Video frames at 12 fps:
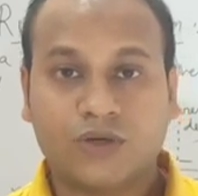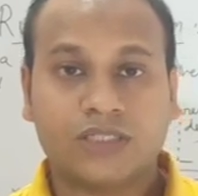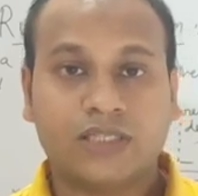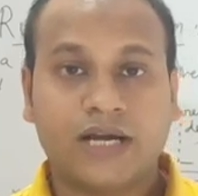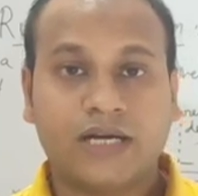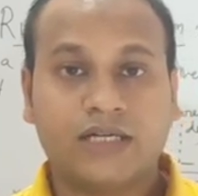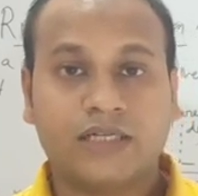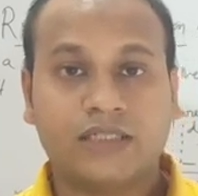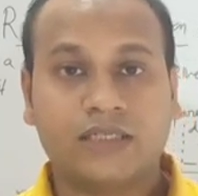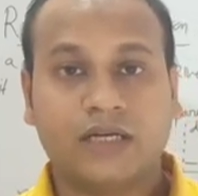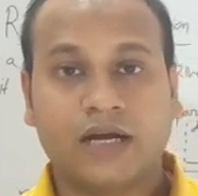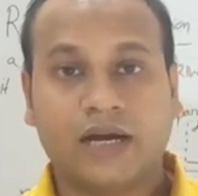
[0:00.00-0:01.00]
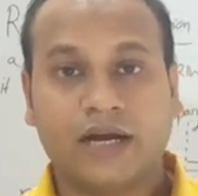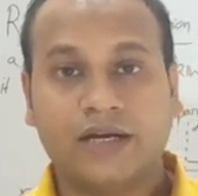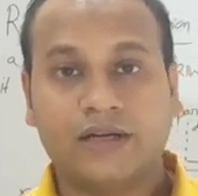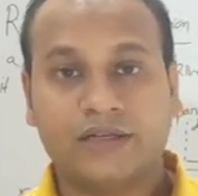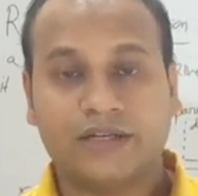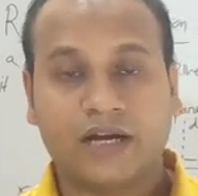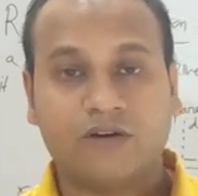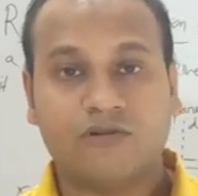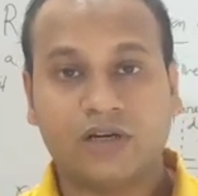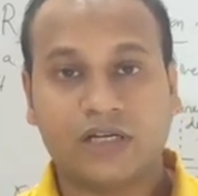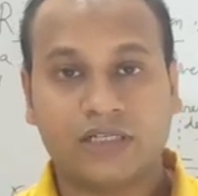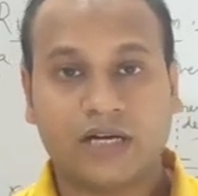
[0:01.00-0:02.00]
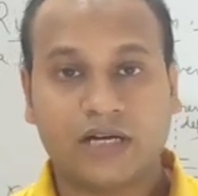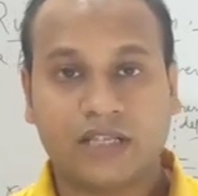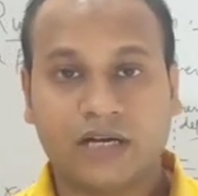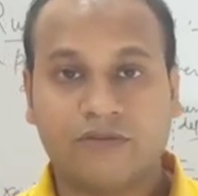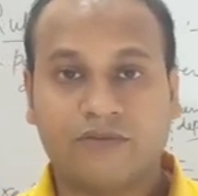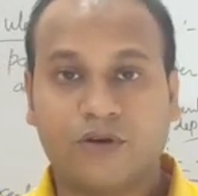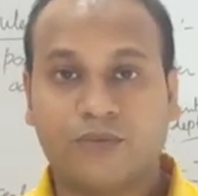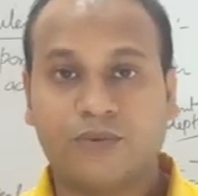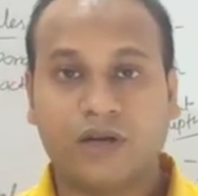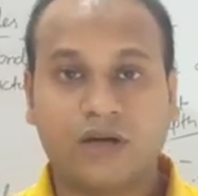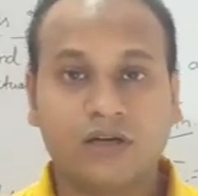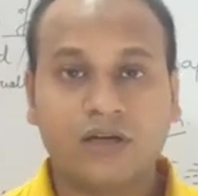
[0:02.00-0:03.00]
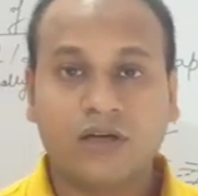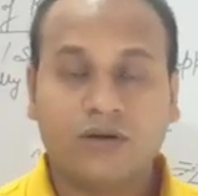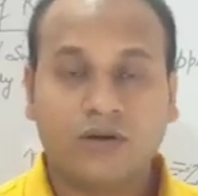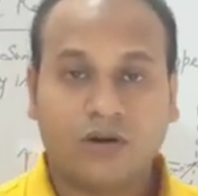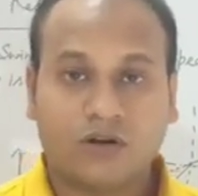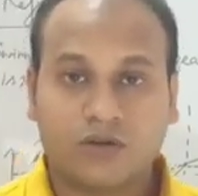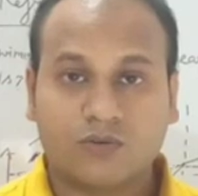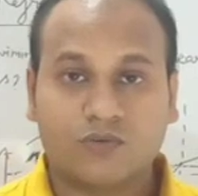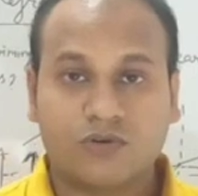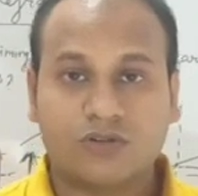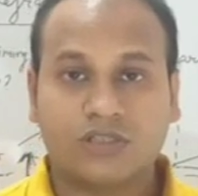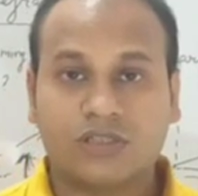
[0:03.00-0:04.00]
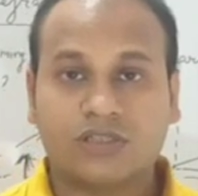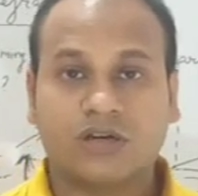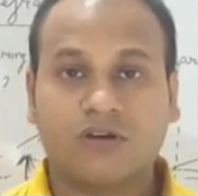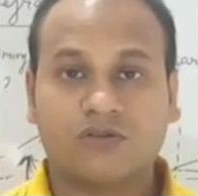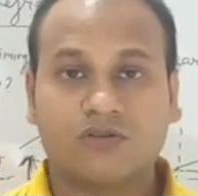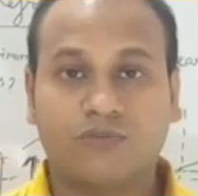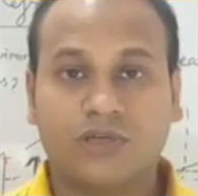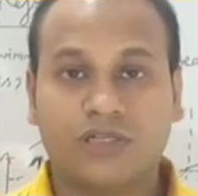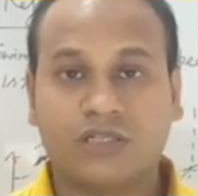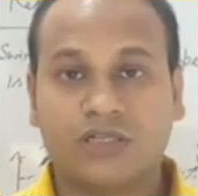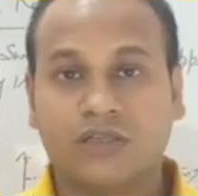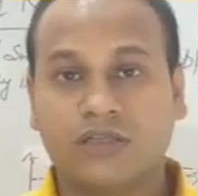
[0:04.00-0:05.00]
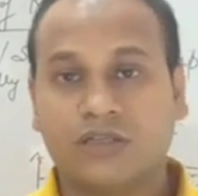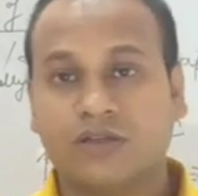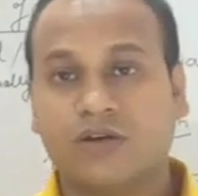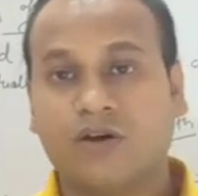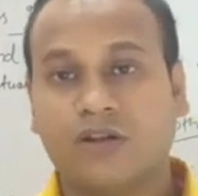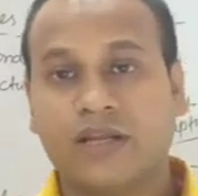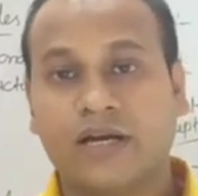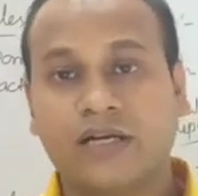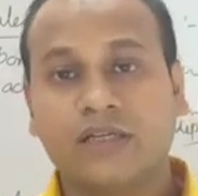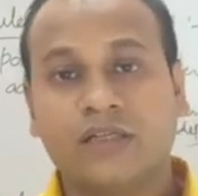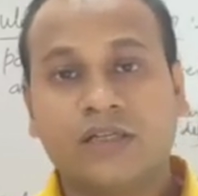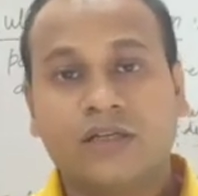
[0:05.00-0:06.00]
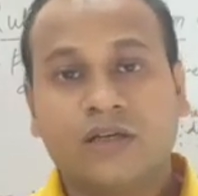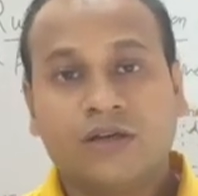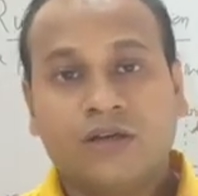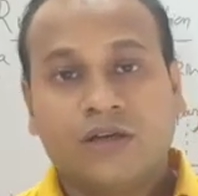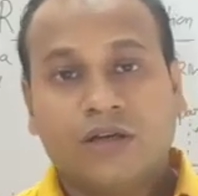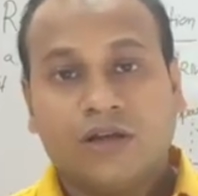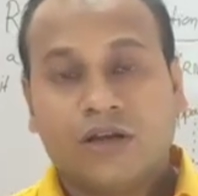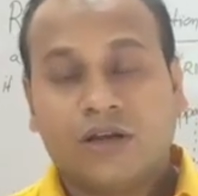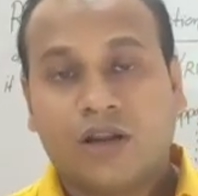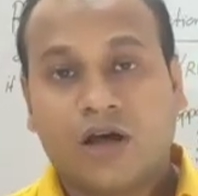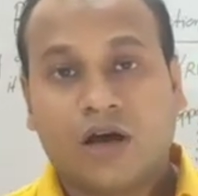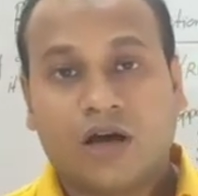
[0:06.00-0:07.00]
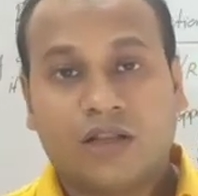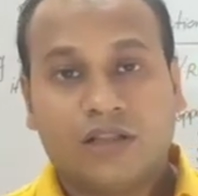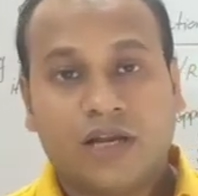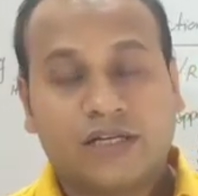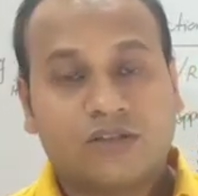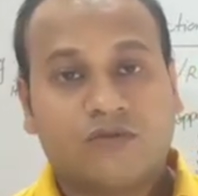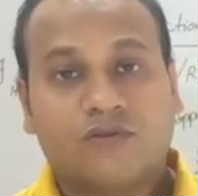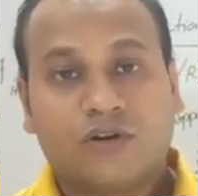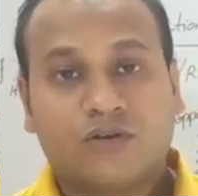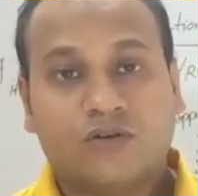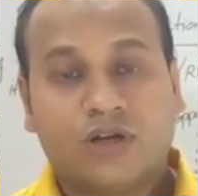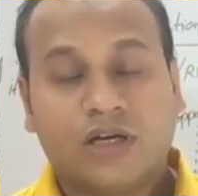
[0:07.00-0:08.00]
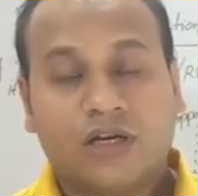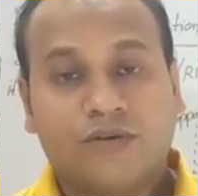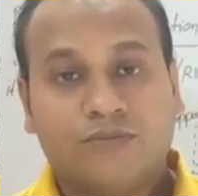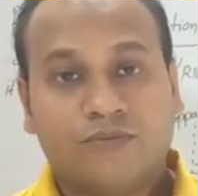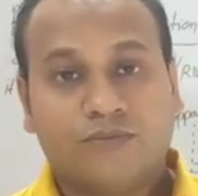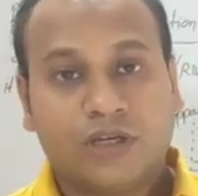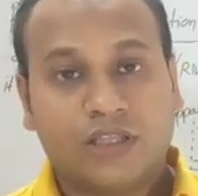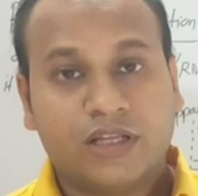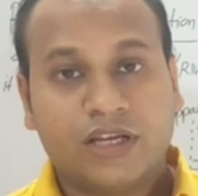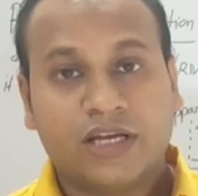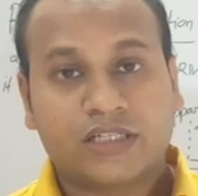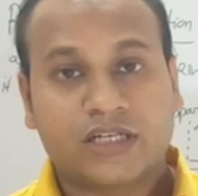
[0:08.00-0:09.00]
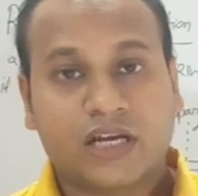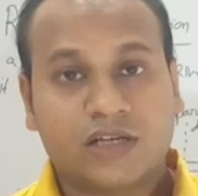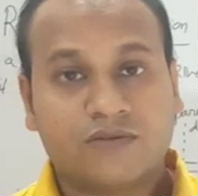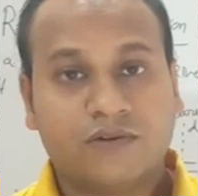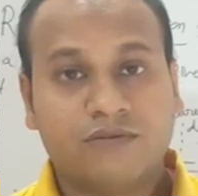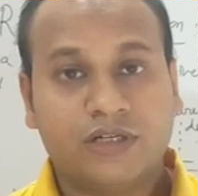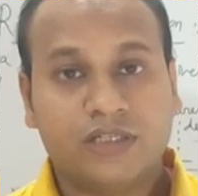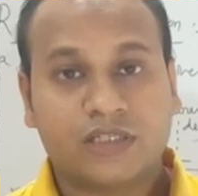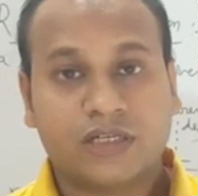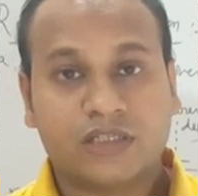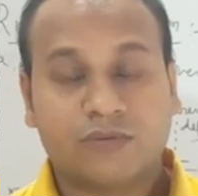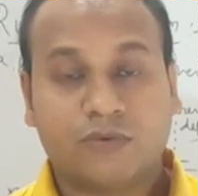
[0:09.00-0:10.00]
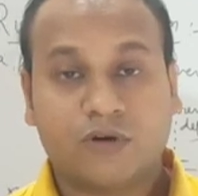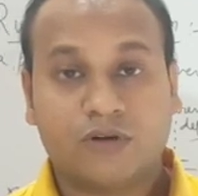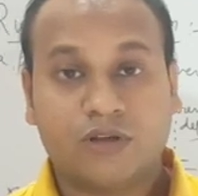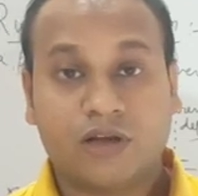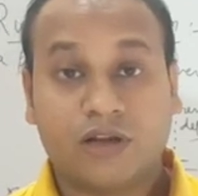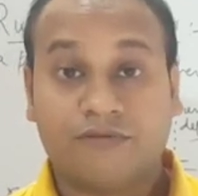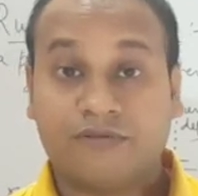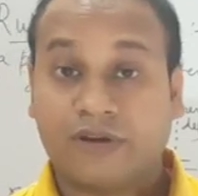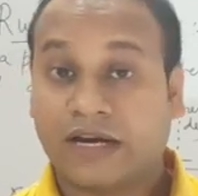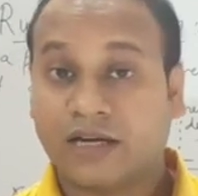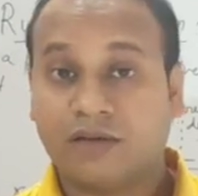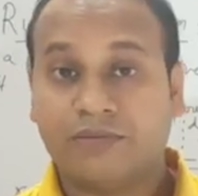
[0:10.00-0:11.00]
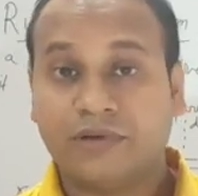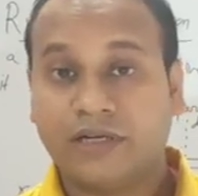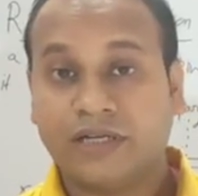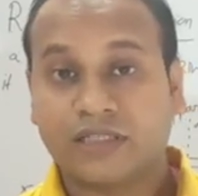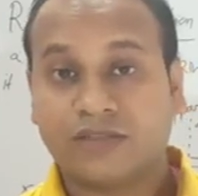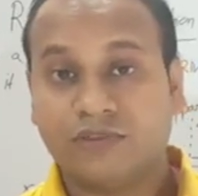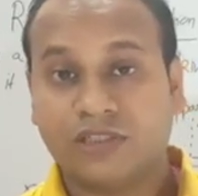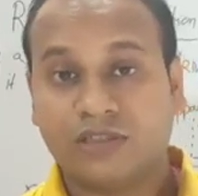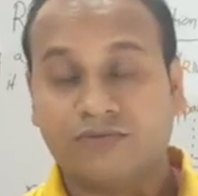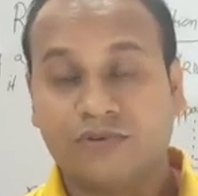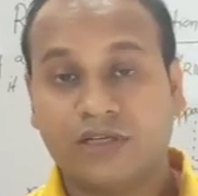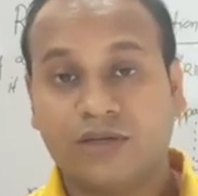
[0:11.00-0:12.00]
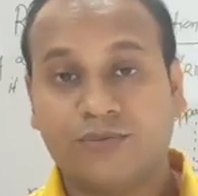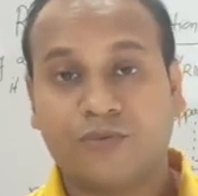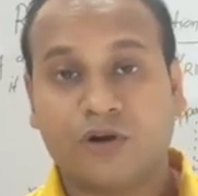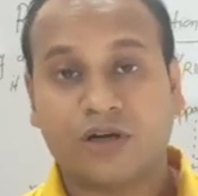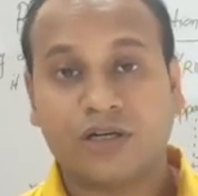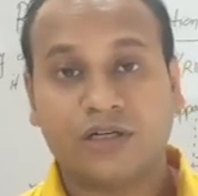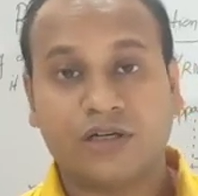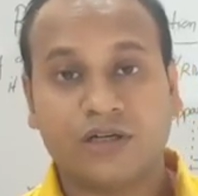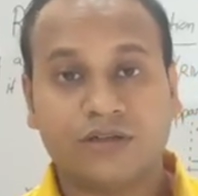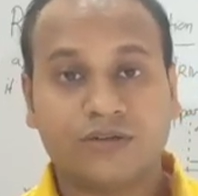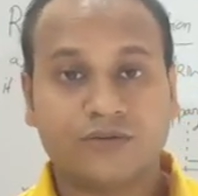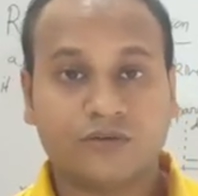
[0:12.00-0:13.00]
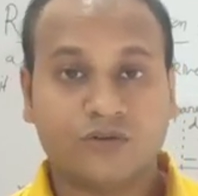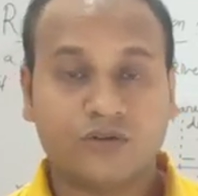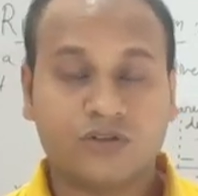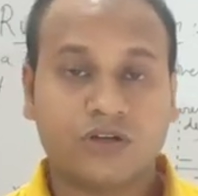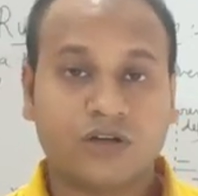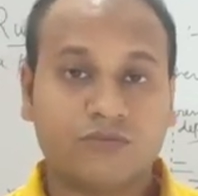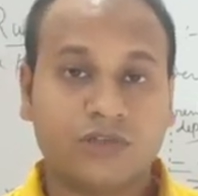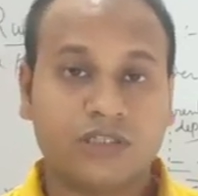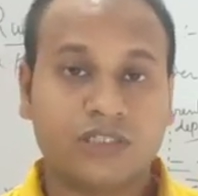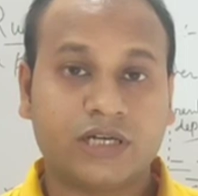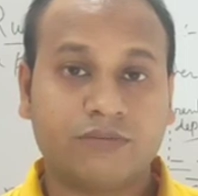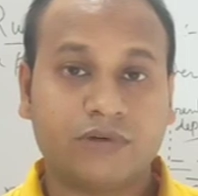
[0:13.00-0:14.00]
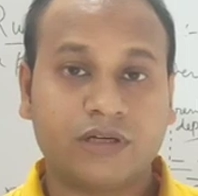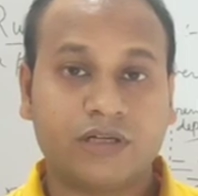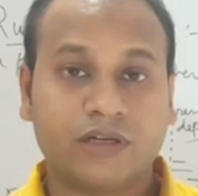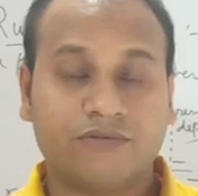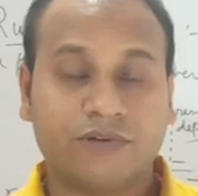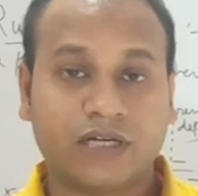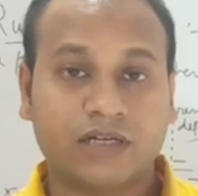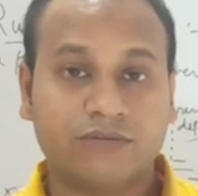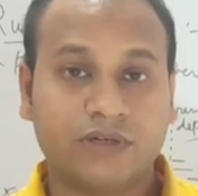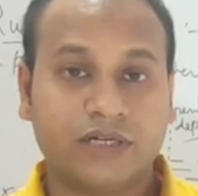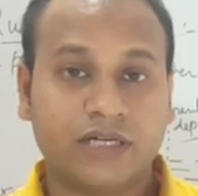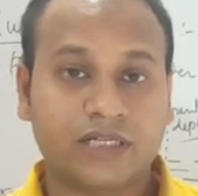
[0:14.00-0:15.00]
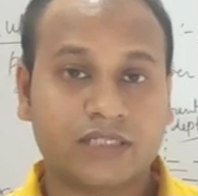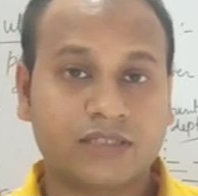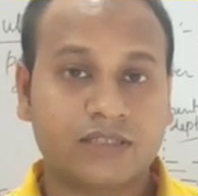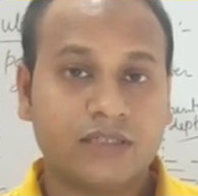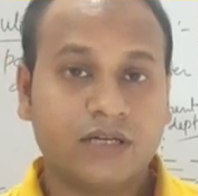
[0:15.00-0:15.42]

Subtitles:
that and try to understand that phenomena. Lots of questions are also based on that. Now that's all for today. In the next class we will discuss about the refractive index, which is very important question of this chapter, refractive index,